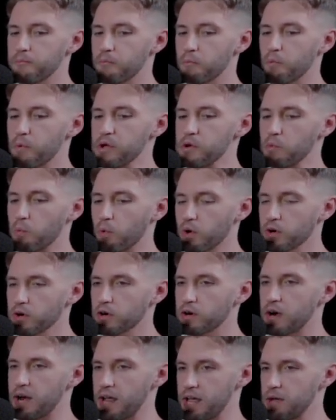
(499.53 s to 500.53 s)
we
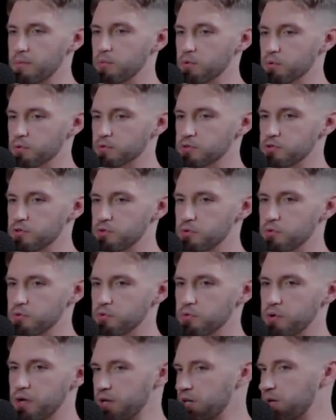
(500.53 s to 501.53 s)
were able
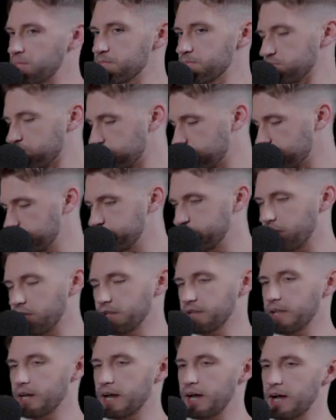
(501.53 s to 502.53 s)
to end up
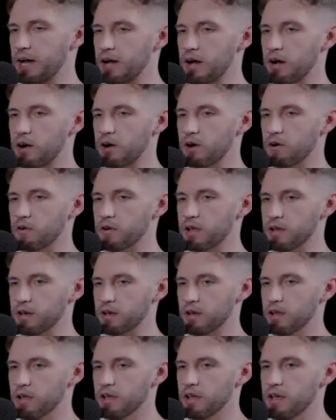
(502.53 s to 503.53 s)
selling that out,
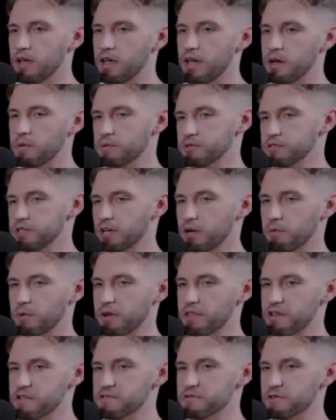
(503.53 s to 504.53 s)
and it was like
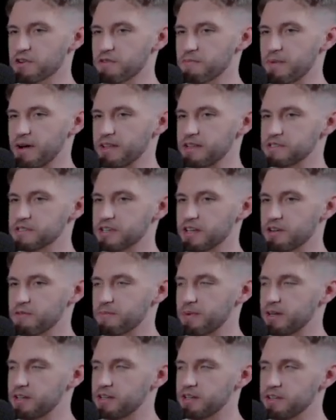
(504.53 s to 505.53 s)
one of those sort of by the skin
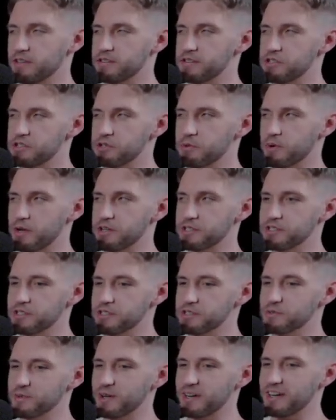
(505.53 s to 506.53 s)
of my teeth
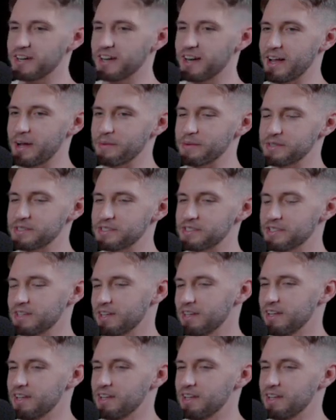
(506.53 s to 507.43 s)
situations and I was